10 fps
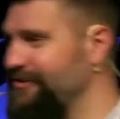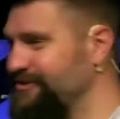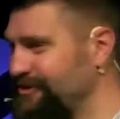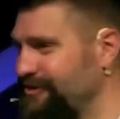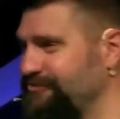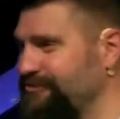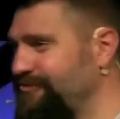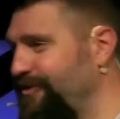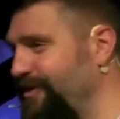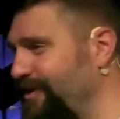The church was
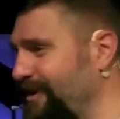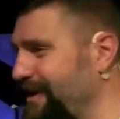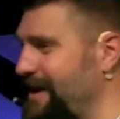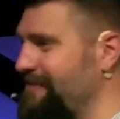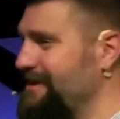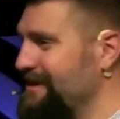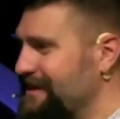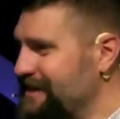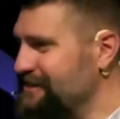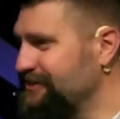full and have
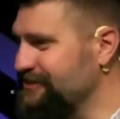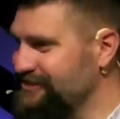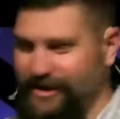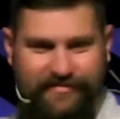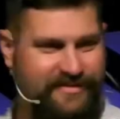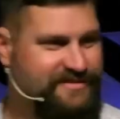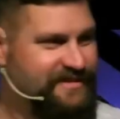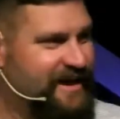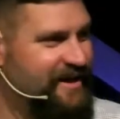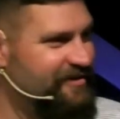Easter service
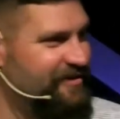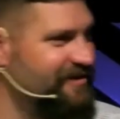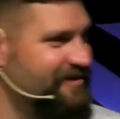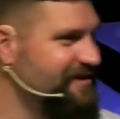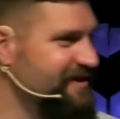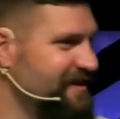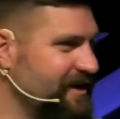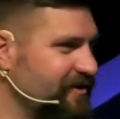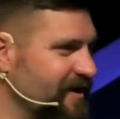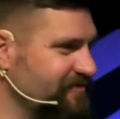together. And, you
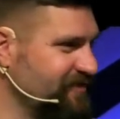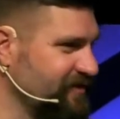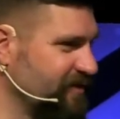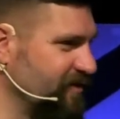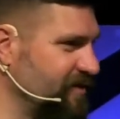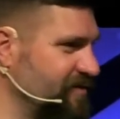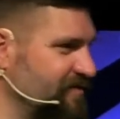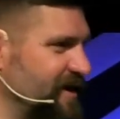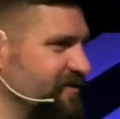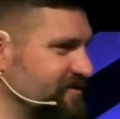know, after
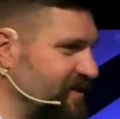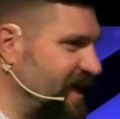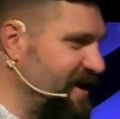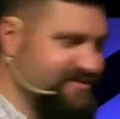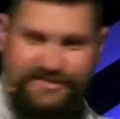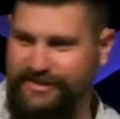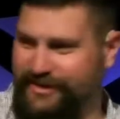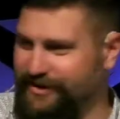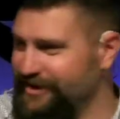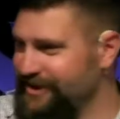coronavirus last
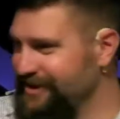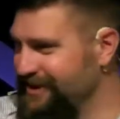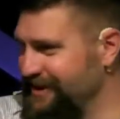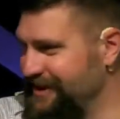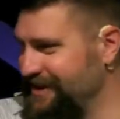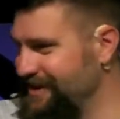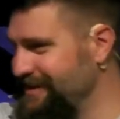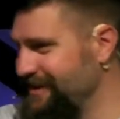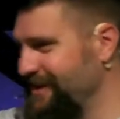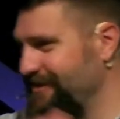year, and
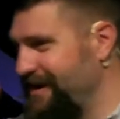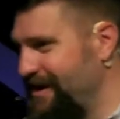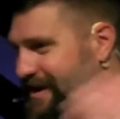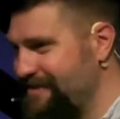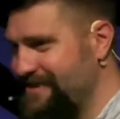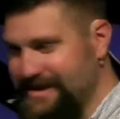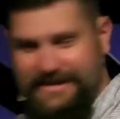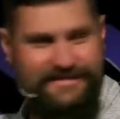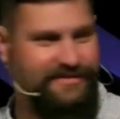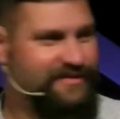then, you know, now having
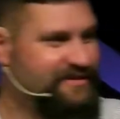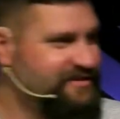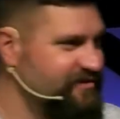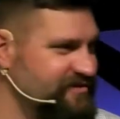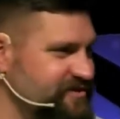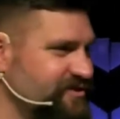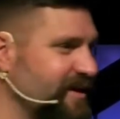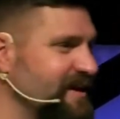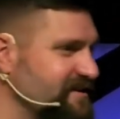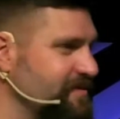Easter this year, it was just
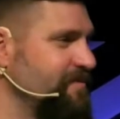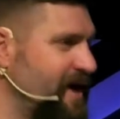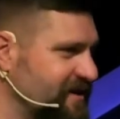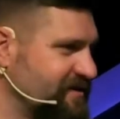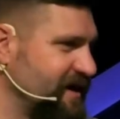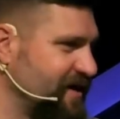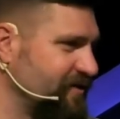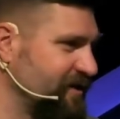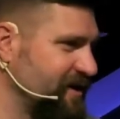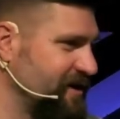great to be back
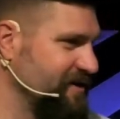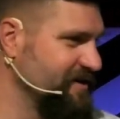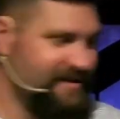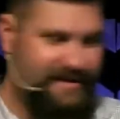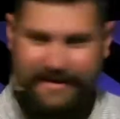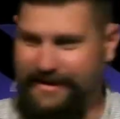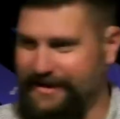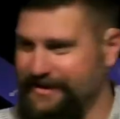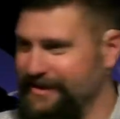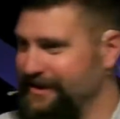together again.
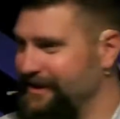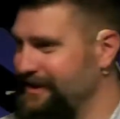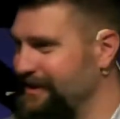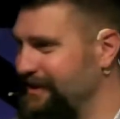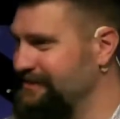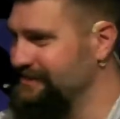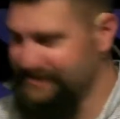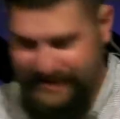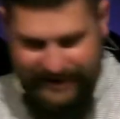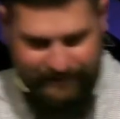And, uh, you know, I was just
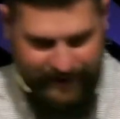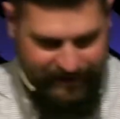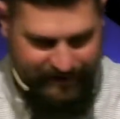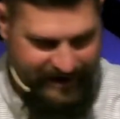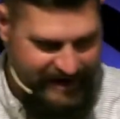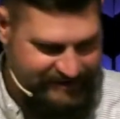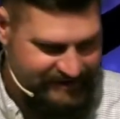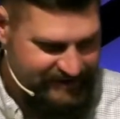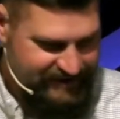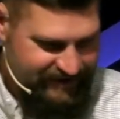thinking about that
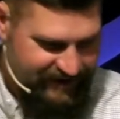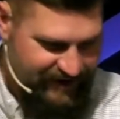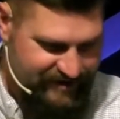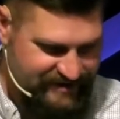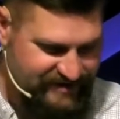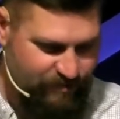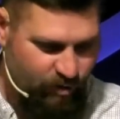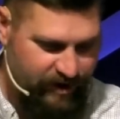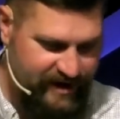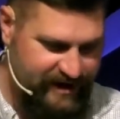uh, this
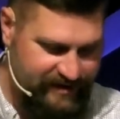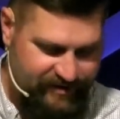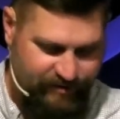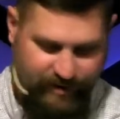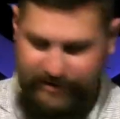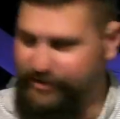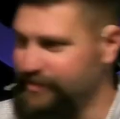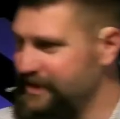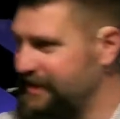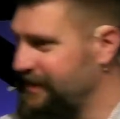morning and throughout the
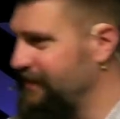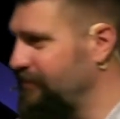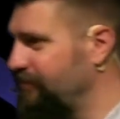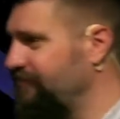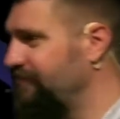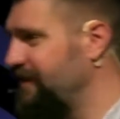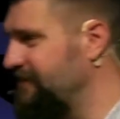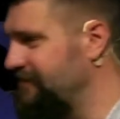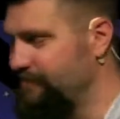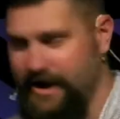week. I get little
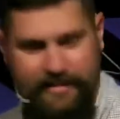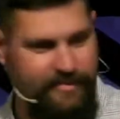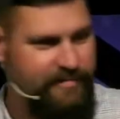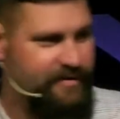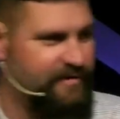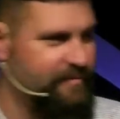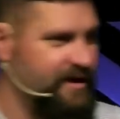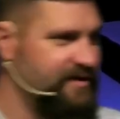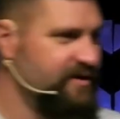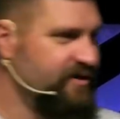things that pop up on
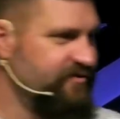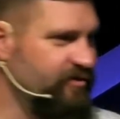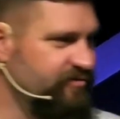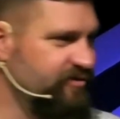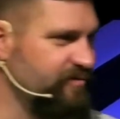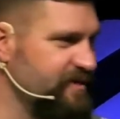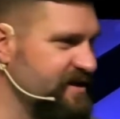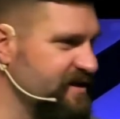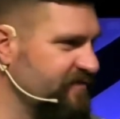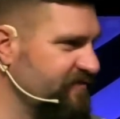my social
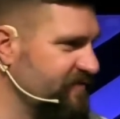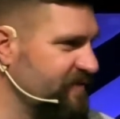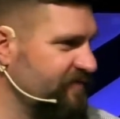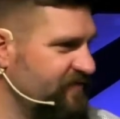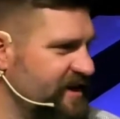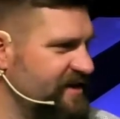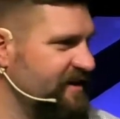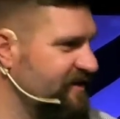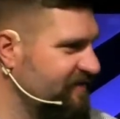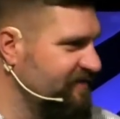media f- feed.
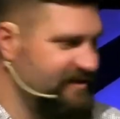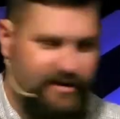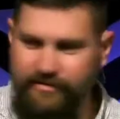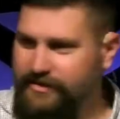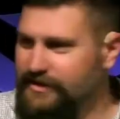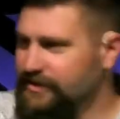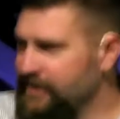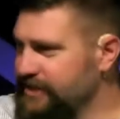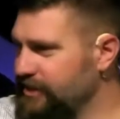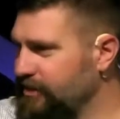And it's, you know,
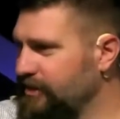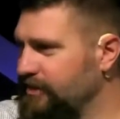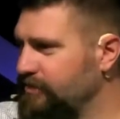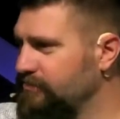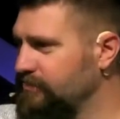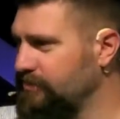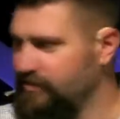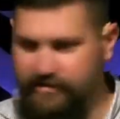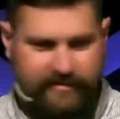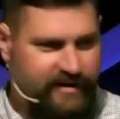a year ago,
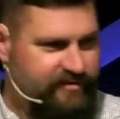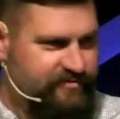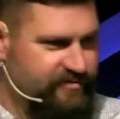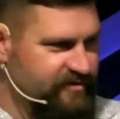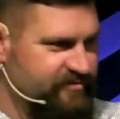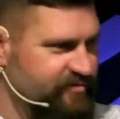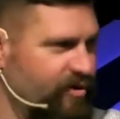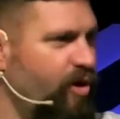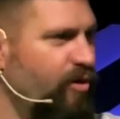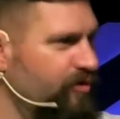coronavirus, this was
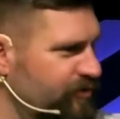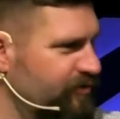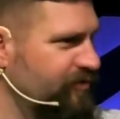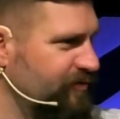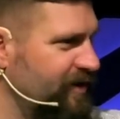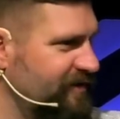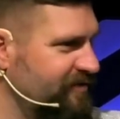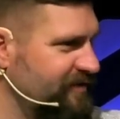all new to us.